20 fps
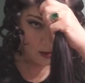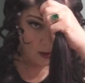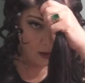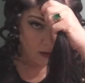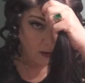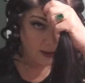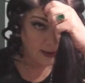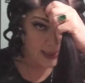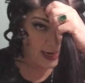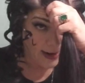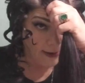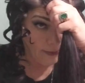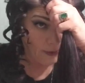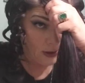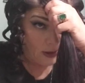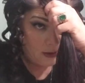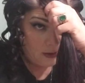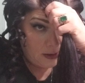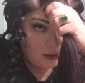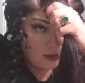The
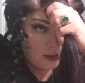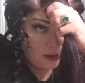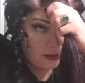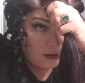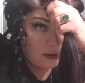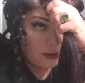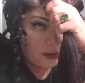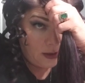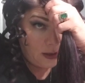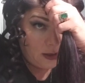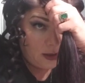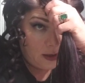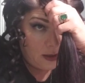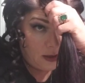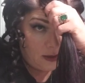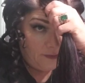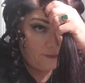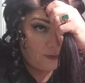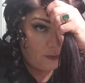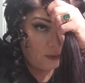table
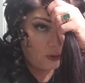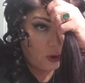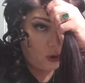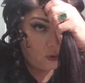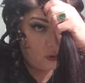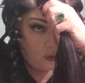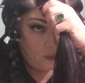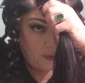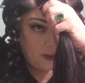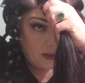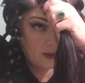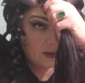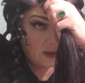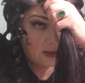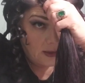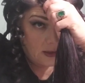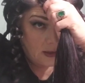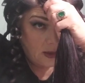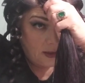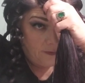from a local
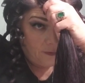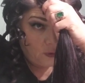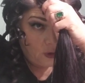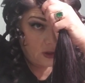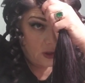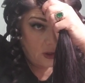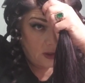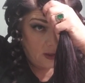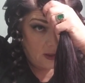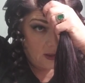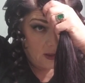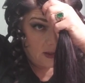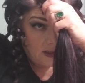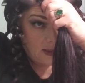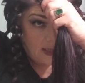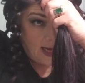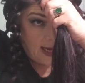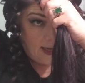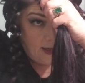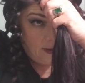business, unfortunately, does
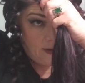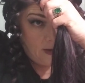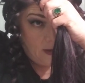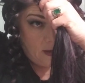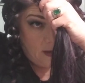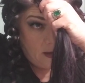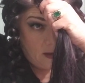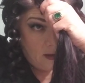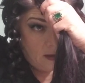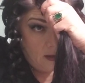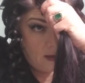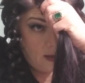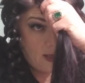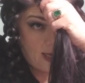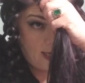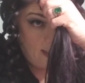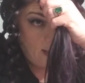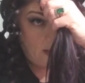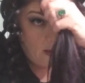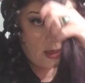not
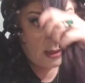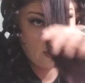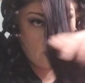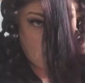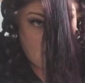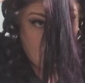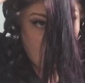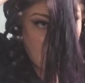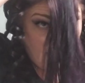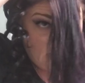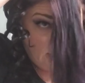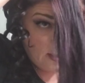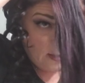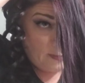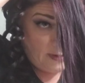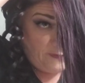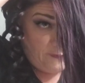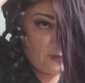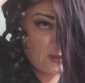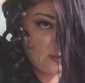any longer exist.
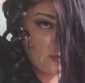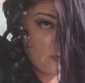My friends